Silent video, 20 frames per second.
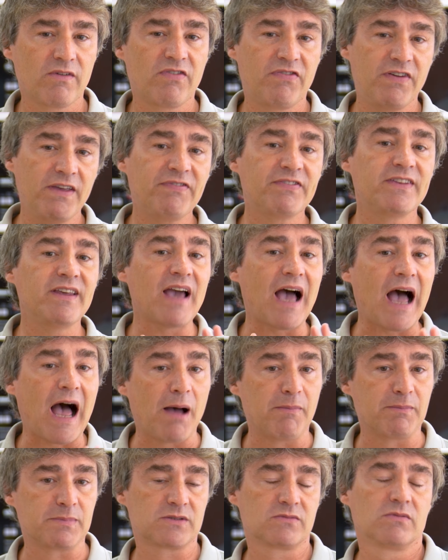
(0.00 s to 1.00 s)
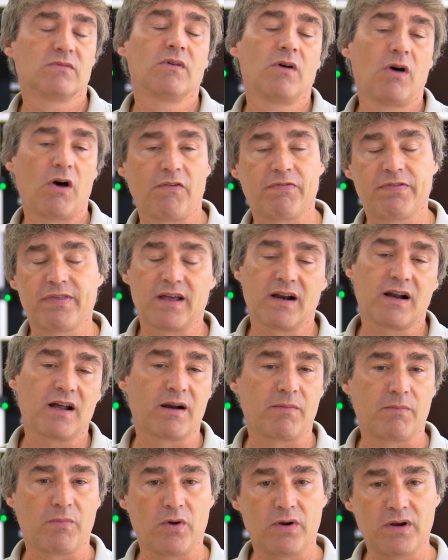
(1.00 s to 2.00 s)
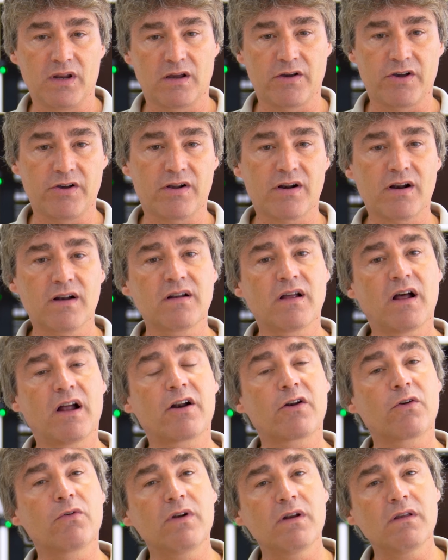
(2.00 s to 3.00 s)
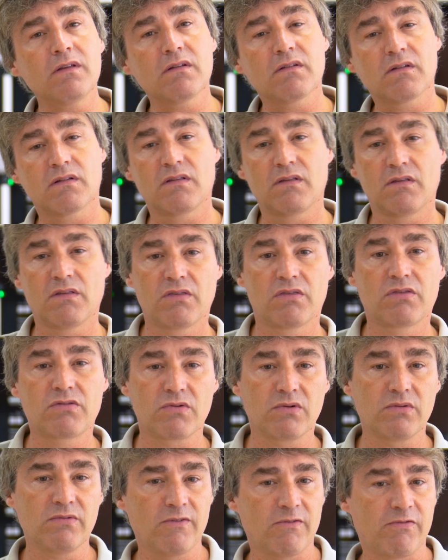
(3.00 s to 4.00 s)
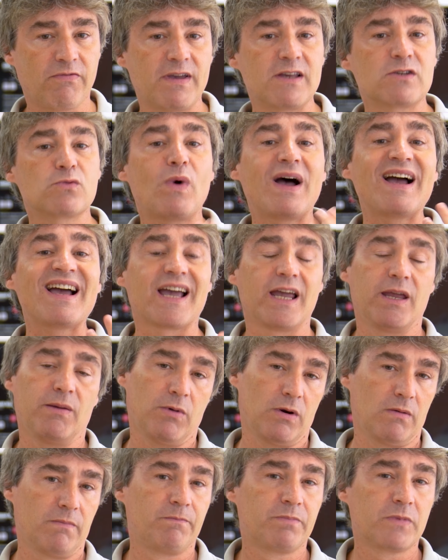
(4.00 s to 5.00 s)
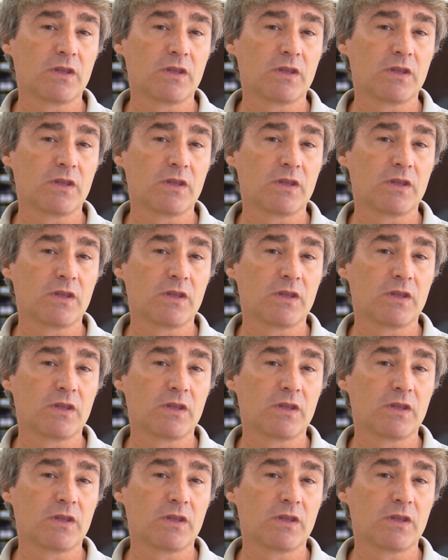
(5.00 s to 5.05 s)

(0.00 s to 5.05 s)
50 amps of third harmonic current are running through phase 1 cable,